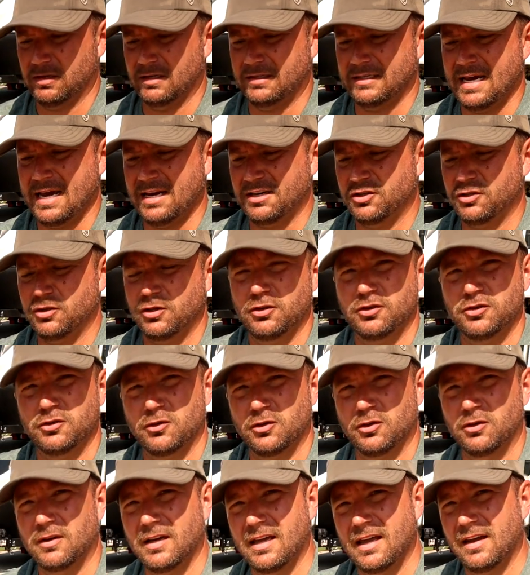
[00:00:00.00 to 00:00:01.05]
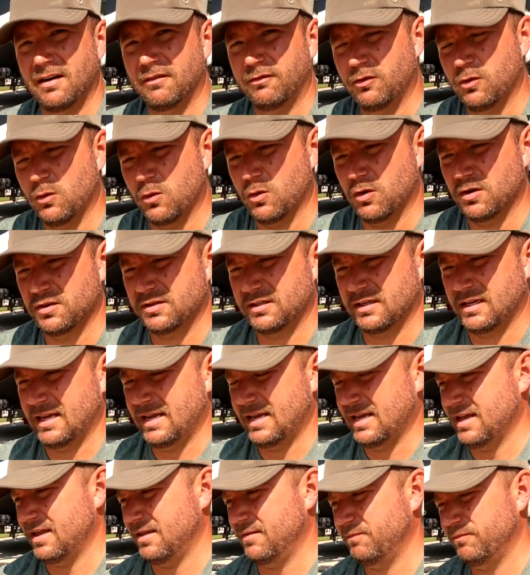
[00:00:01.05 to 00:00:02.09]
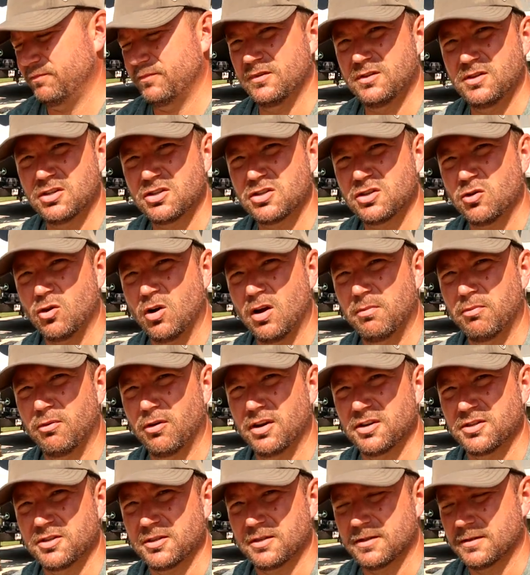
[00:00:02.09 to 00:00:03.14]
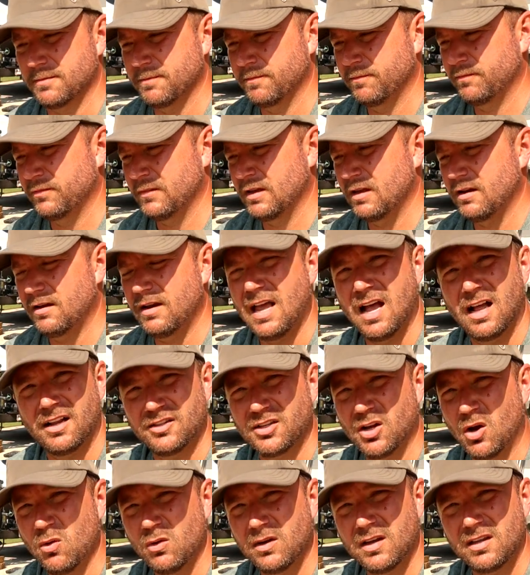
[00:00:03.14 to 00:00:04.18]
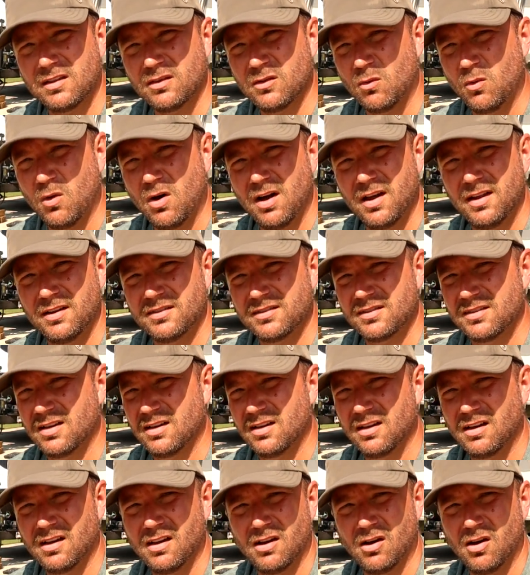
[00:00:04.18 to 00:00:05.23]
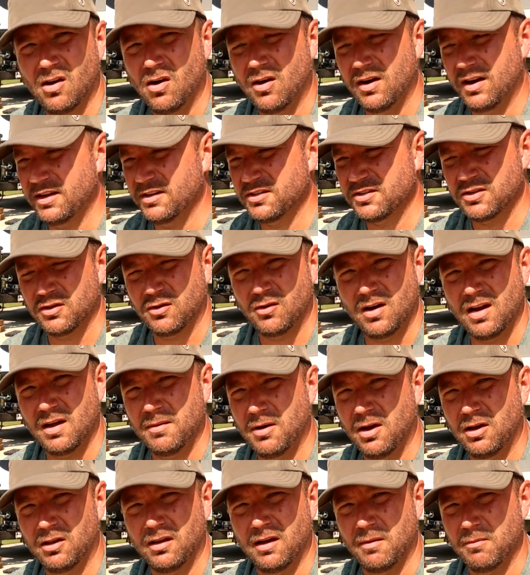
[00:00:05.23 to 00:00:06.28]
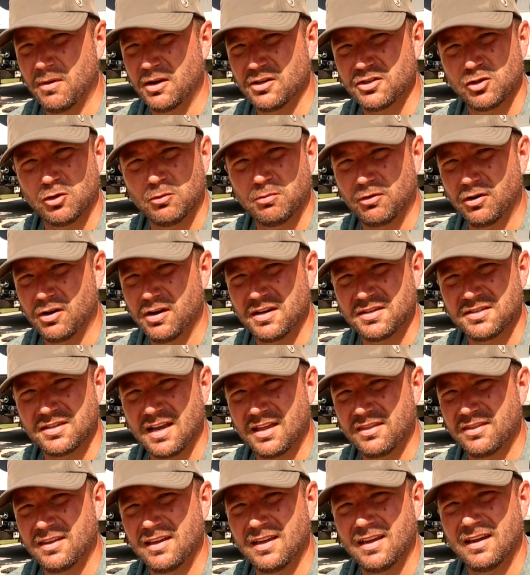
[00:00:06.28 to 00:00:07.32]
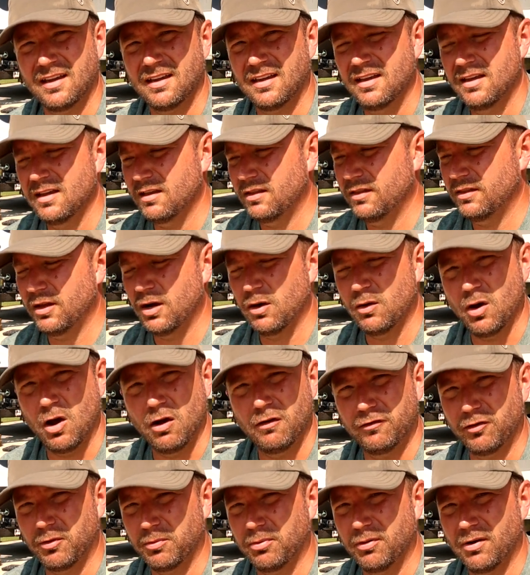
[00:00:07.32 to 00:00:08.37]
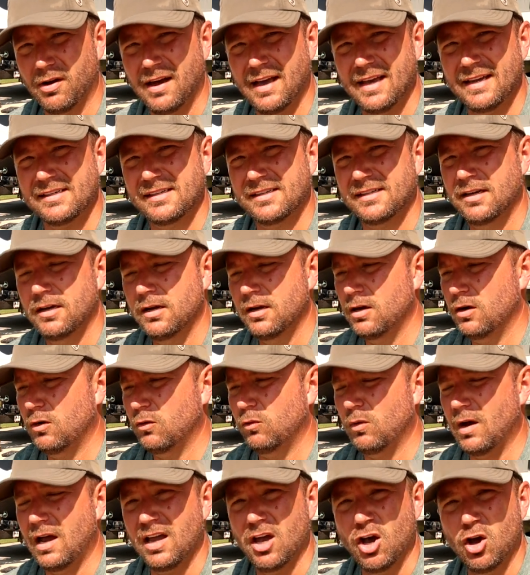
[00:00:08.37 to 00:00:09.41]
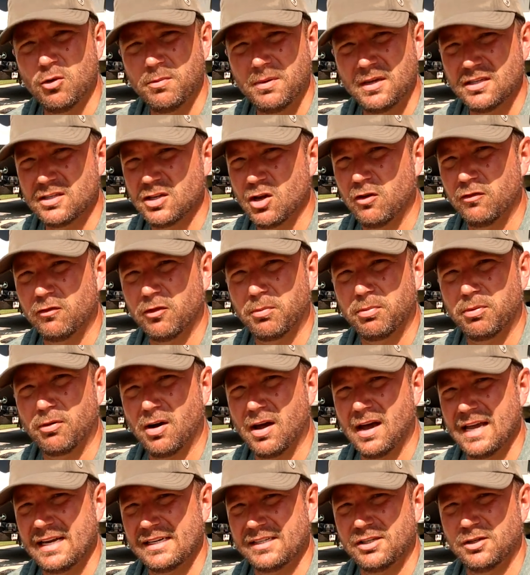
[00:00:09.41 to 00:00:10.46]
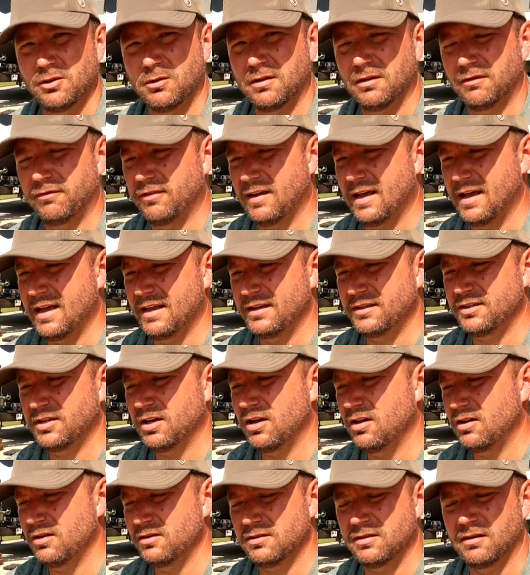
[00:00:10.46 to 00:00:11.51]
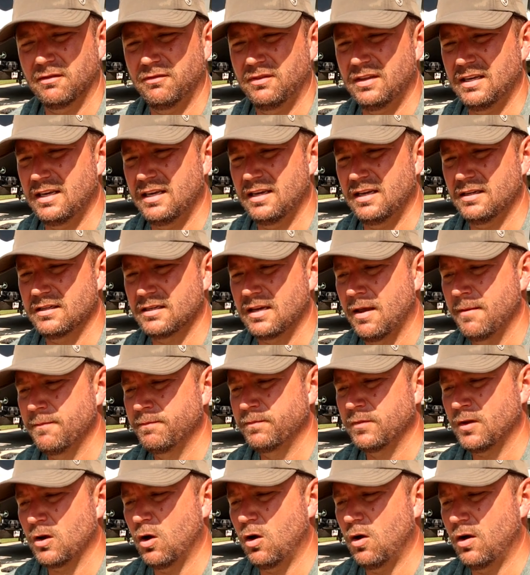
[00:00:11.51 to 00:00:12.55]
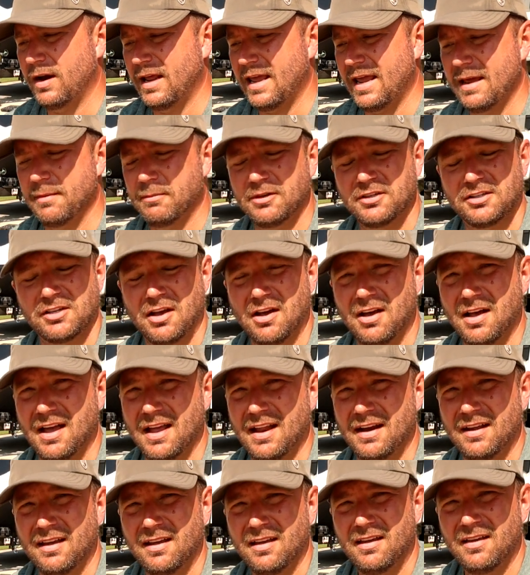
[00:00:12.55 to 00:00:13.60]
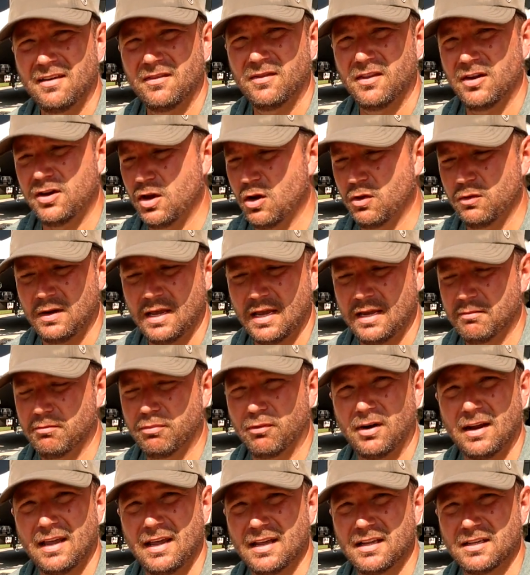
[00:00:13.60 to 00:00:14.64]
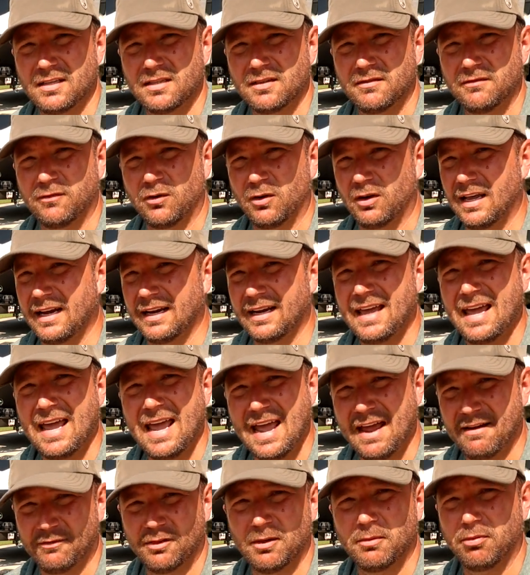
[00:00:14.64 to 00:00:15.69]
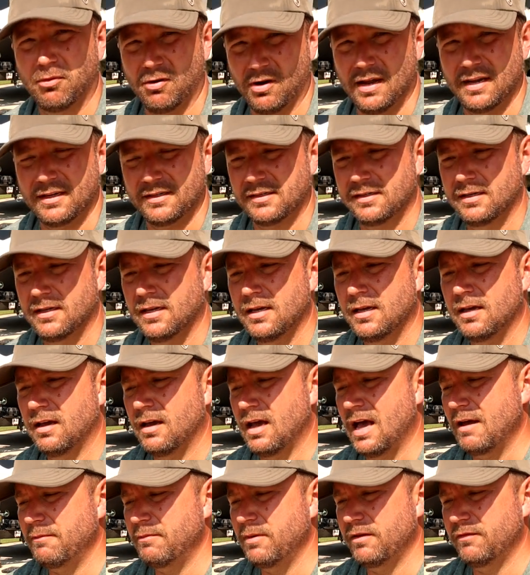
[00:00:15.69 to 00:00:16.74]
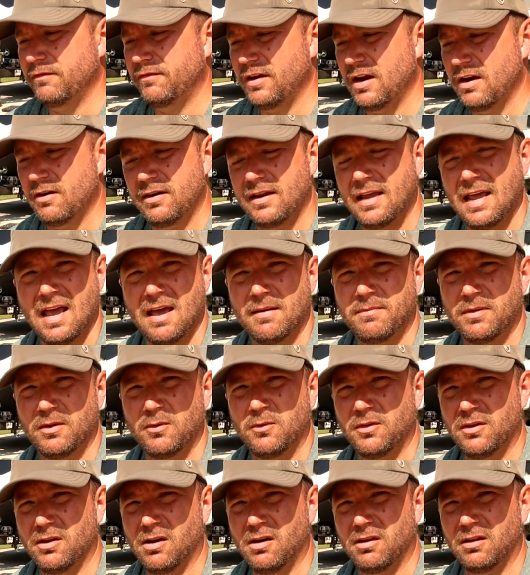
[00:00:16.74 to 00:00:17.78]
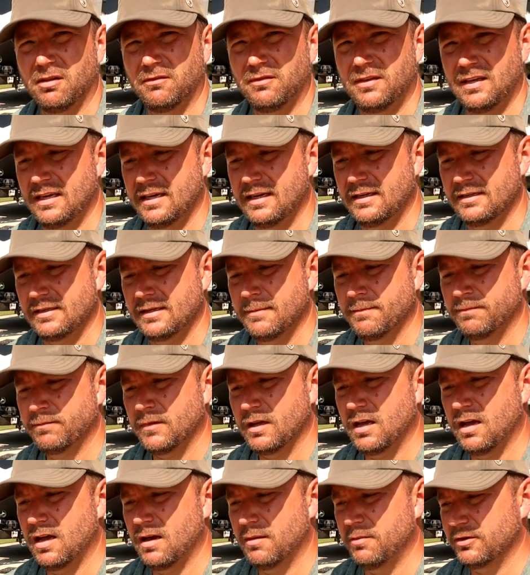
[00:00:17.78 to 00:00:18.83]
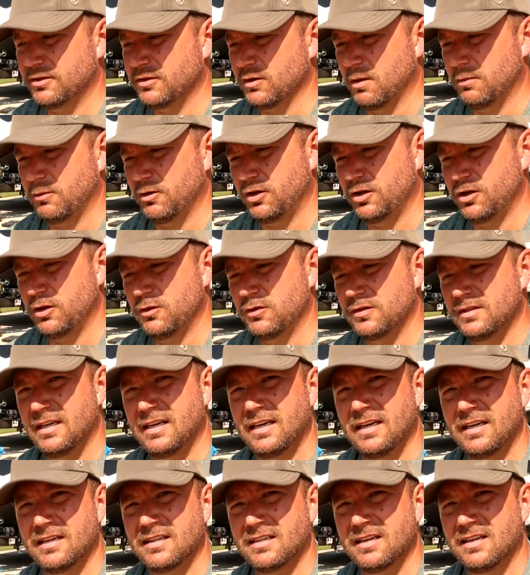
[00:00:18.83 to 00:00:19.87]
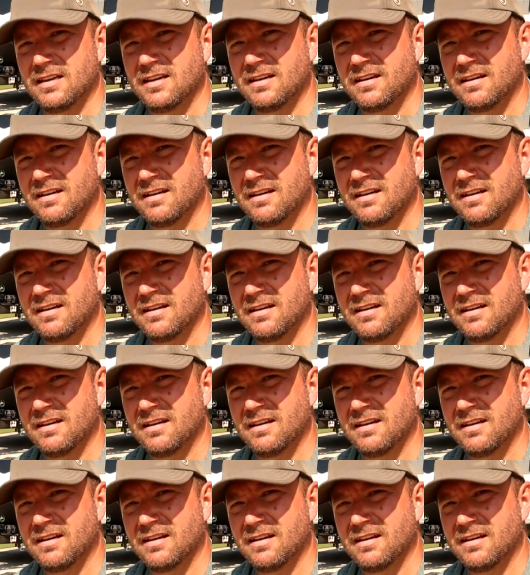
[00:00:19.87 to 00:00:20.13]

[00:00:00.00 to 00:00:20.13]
attached to your drill head, of course, and just scrub brushes. Now, don't get the ones on Instagram, all at Muscle Brush, I think. They're overpriced. Ryobi's overpriced. You can find tons of these on Amazon, the no-name brands, for like half the price. I've been very happy with all of these, so I'm going to use these